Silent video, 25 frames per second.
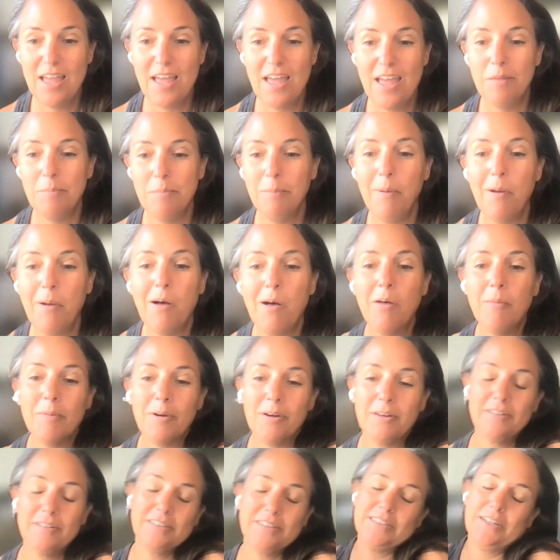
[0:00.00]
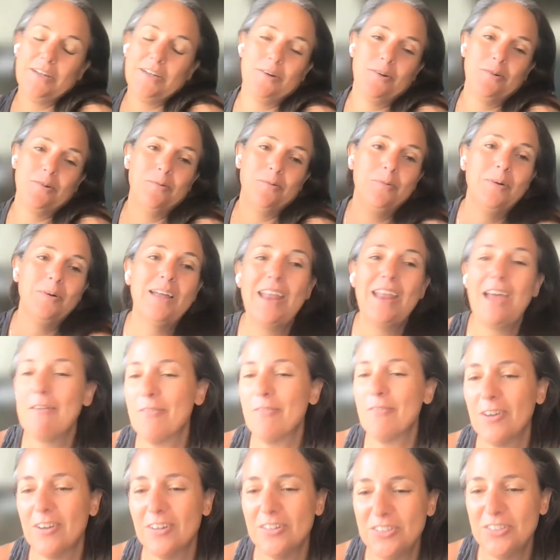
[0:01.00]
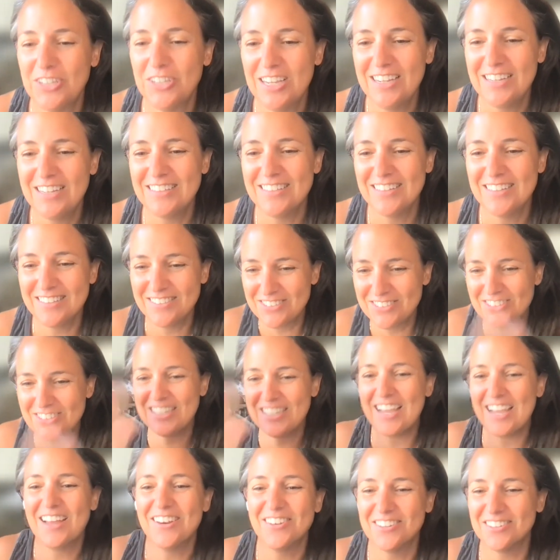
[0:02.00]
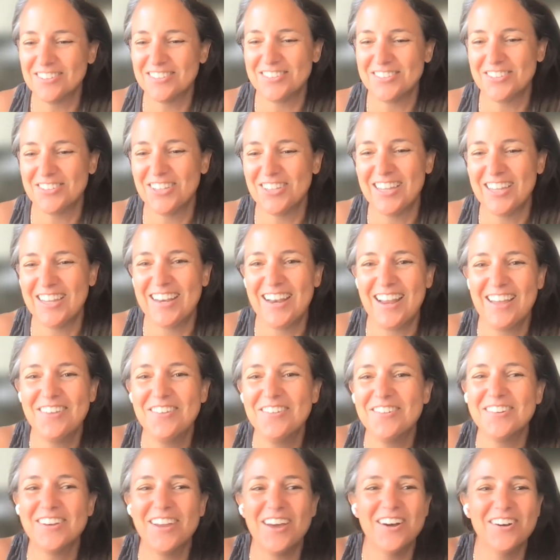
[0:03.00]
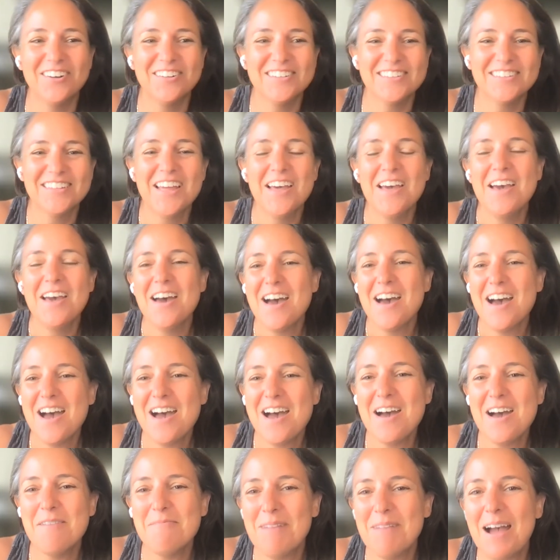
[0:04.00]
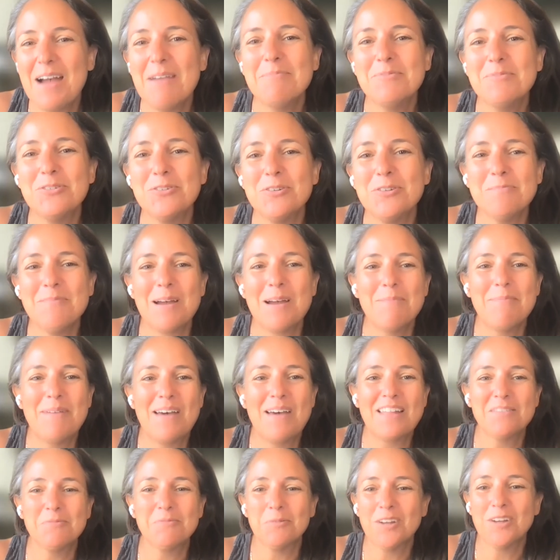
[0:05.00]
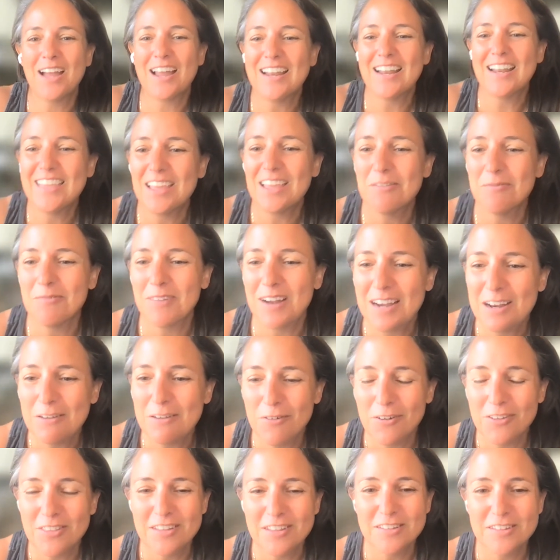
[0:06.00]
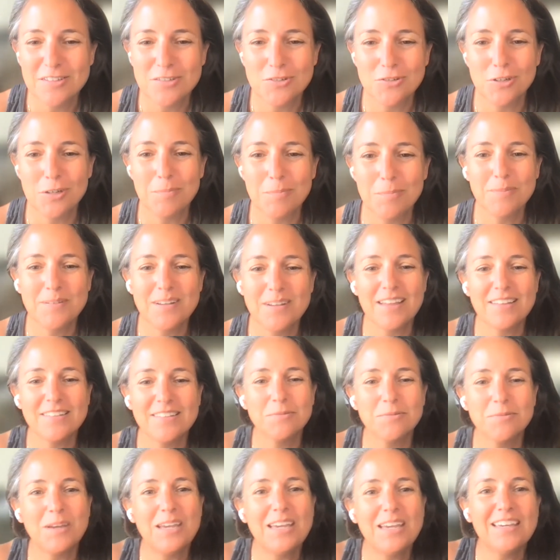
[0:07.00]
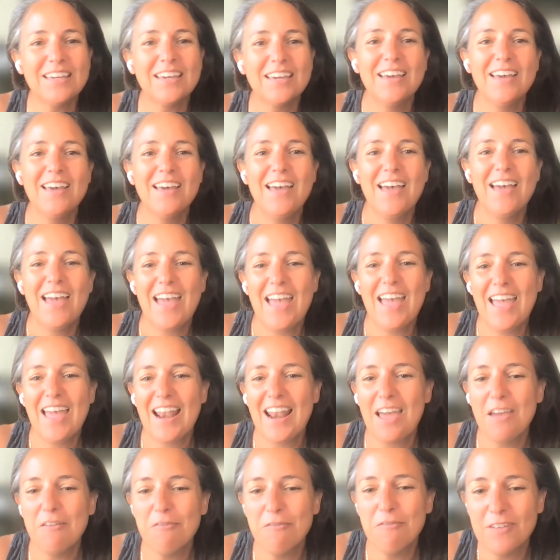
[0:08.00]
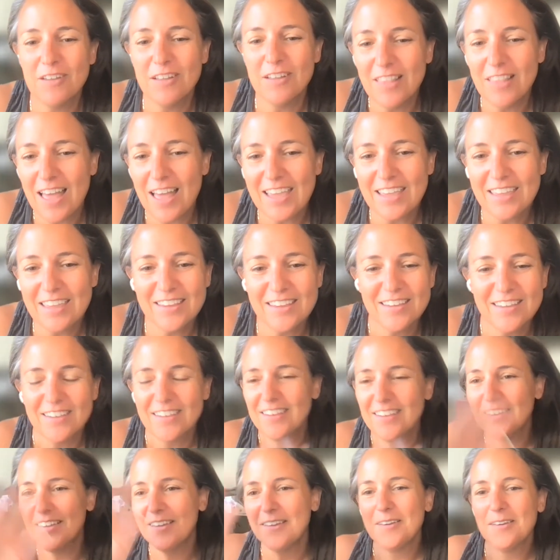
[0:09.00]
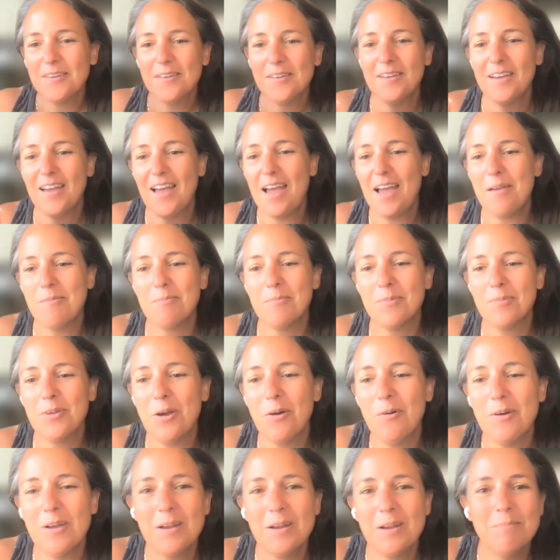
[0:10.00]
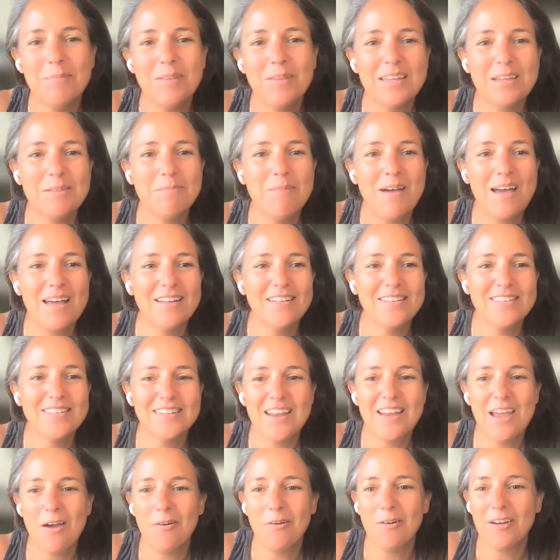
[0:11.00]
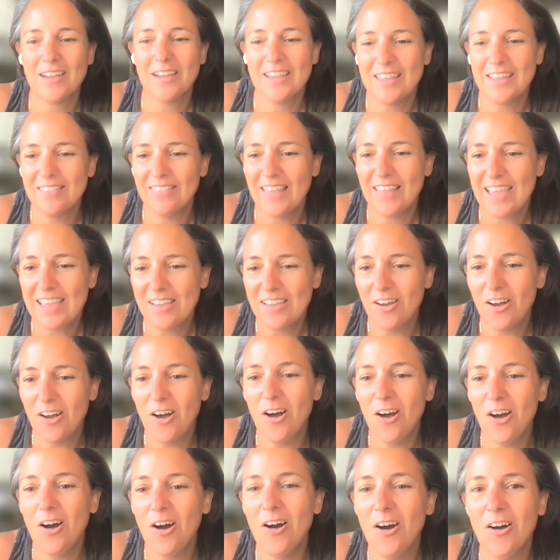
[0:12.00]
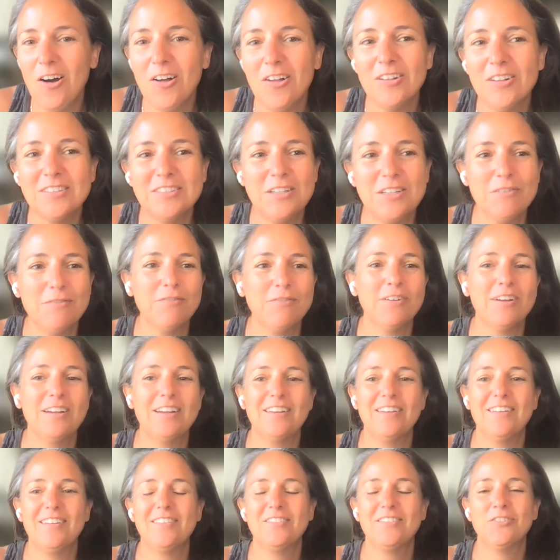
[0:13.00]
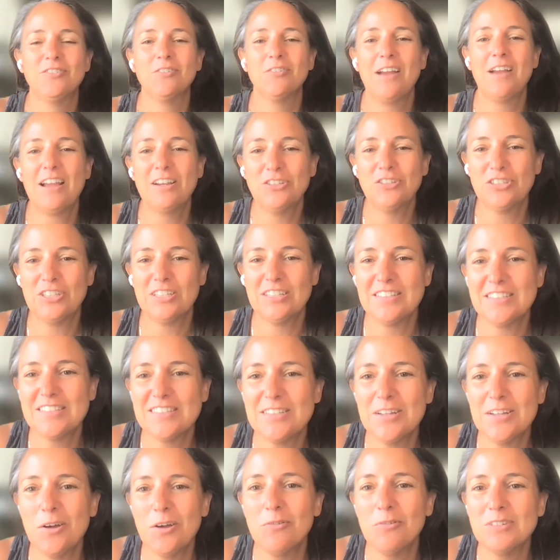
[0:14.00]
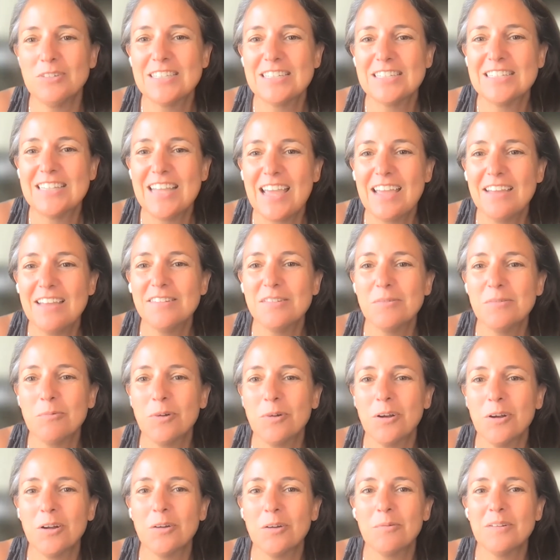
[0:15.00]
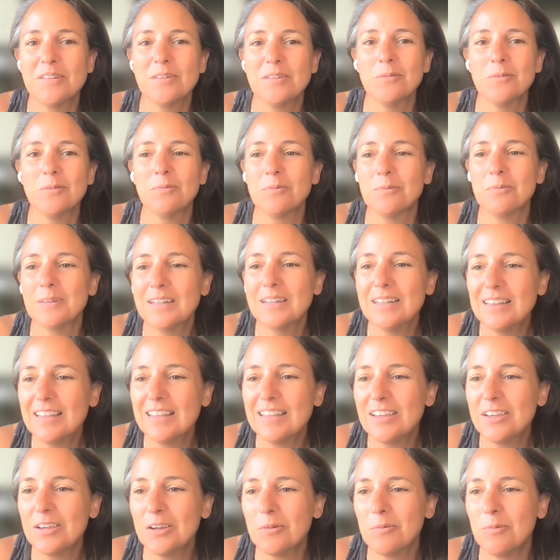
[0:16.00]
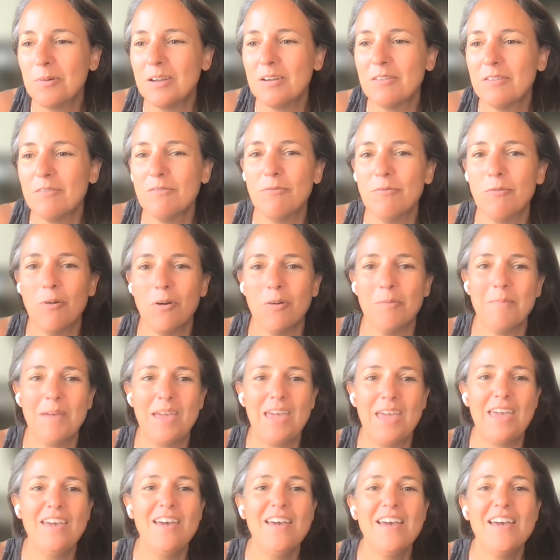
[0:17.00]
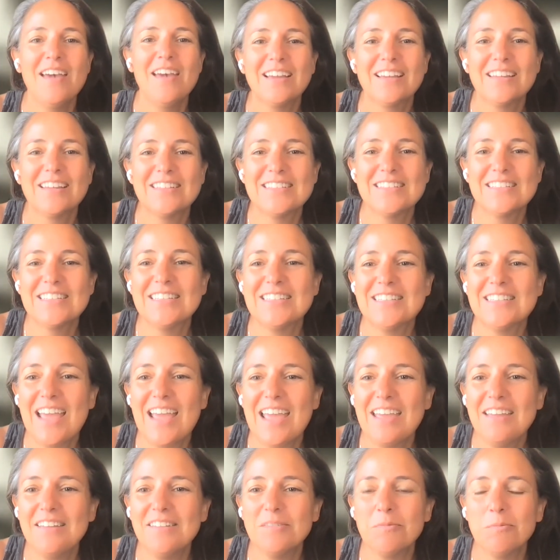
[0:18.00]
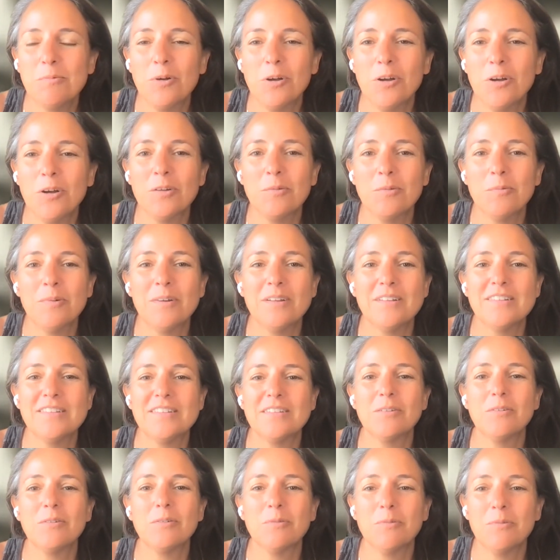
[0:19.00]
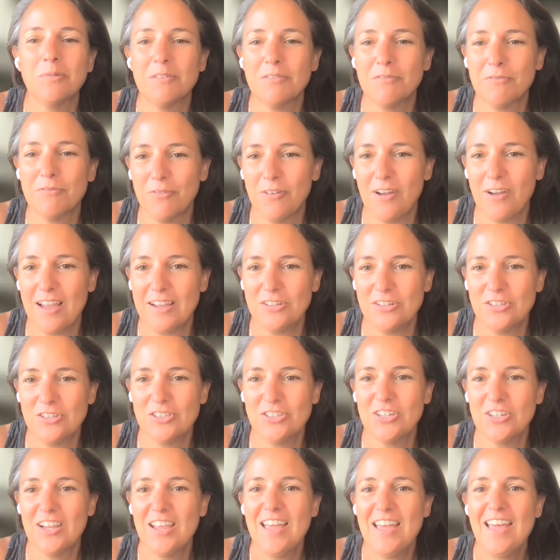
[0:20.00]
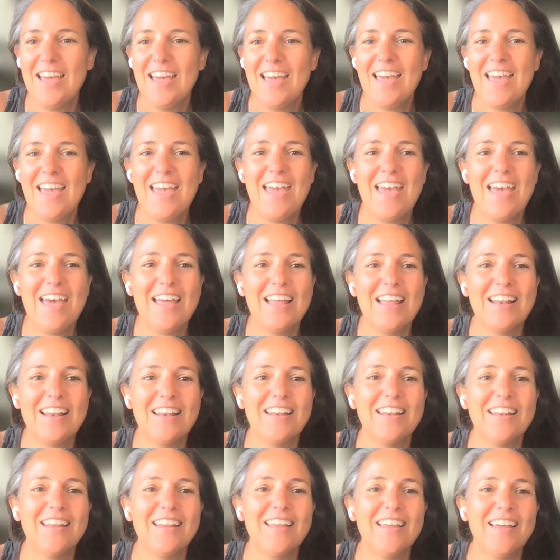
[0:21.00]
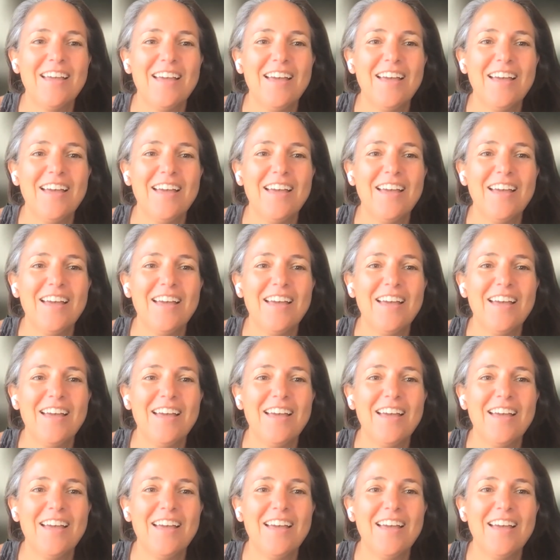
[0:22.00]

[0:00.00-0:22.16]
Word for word: and Palmer. So whatever she did, she understood. Who knows? Um, I'm doing my best. We're kind of getting ready for this trip next week, and I feel like I'm going a million miles an hour in like all different directions. So today's word was a really good one for me because today's word was refresh, and